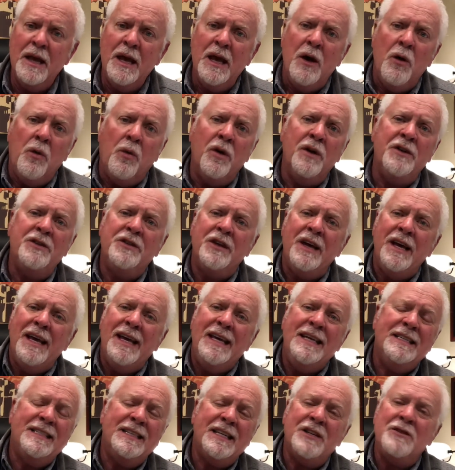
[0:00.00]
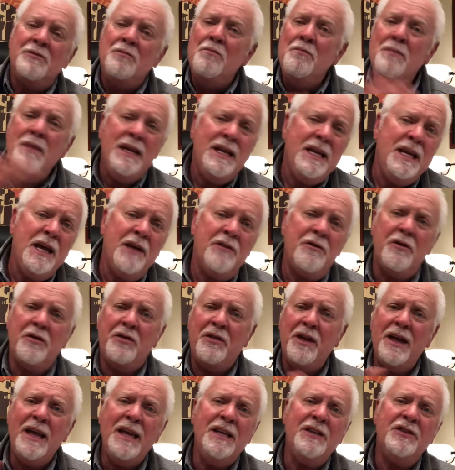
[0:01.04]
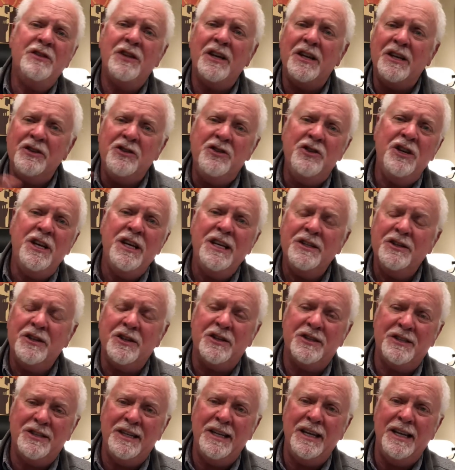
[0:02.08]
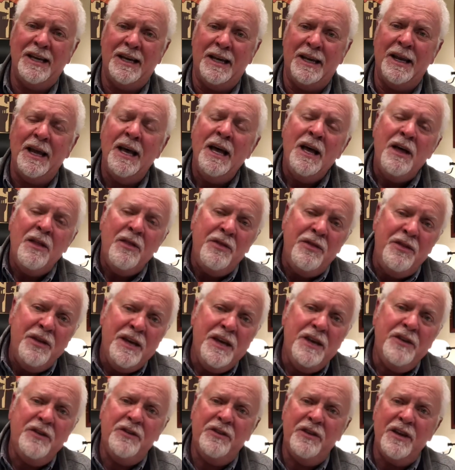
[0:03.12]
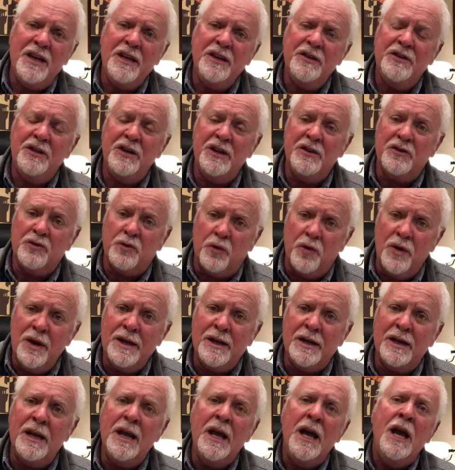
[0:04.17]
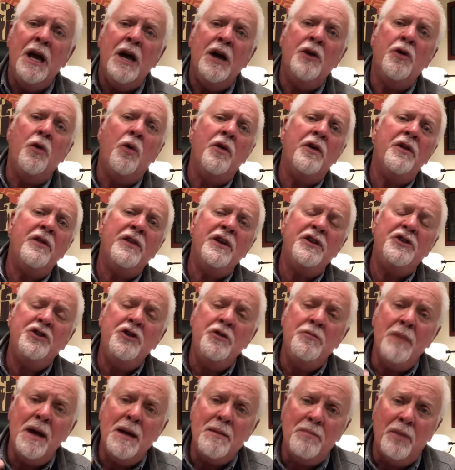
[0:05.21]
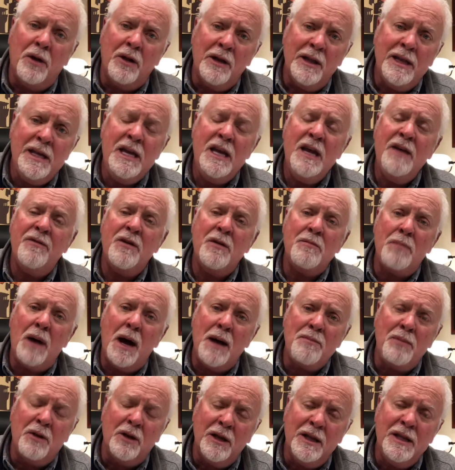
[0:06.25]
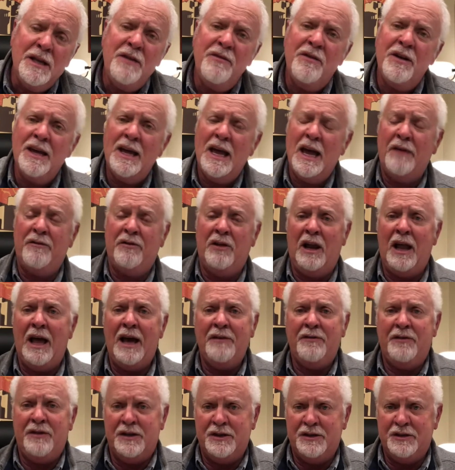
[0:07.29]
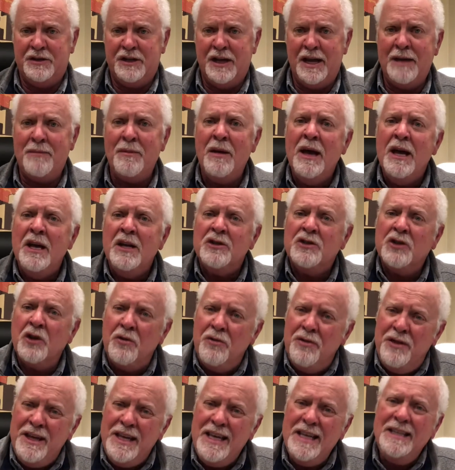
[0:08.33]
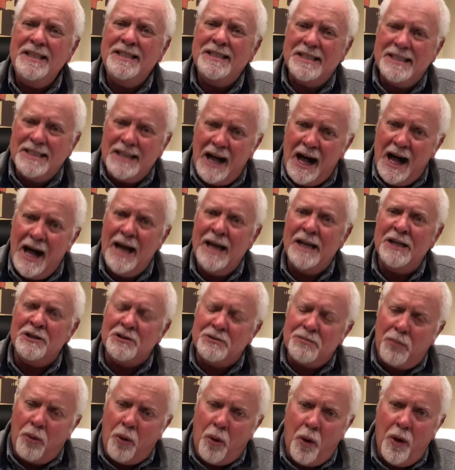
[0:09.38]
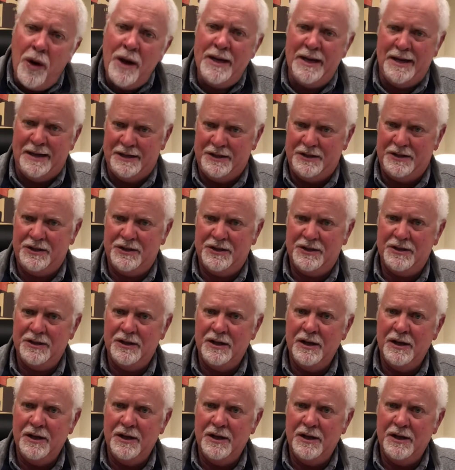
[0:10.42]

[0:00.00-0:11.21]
was, he says, many other things that Jesus did. These things he has written in order that you may believe, and by believing have life in his name. So these signs point us